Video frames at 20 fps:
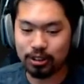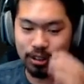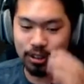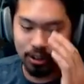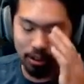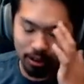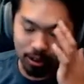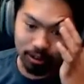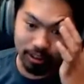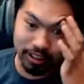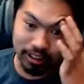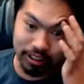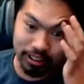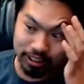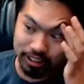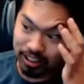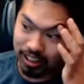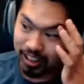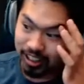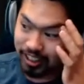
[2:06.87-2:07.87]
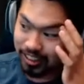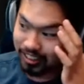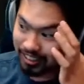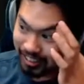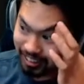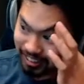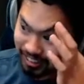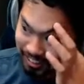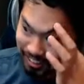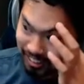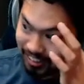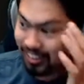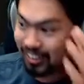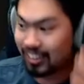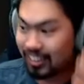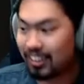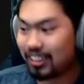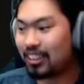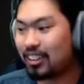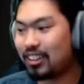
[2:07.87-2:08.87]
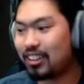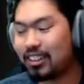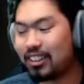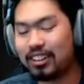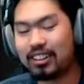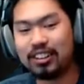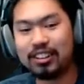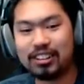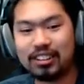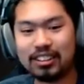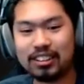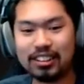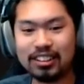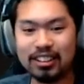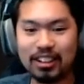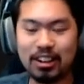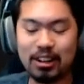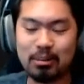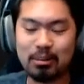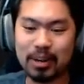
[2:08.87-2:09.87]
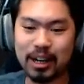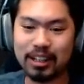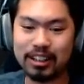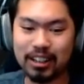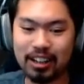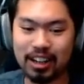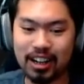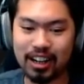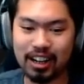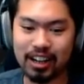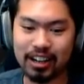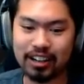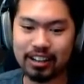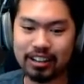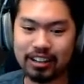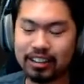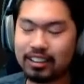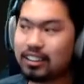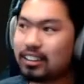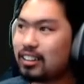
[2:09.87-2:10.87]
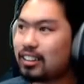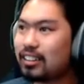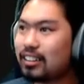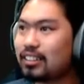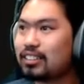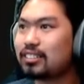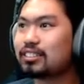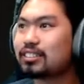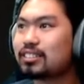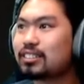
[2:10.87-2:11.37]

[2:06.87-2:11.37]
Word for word: Holy oh, shit. Oh my god. Yes.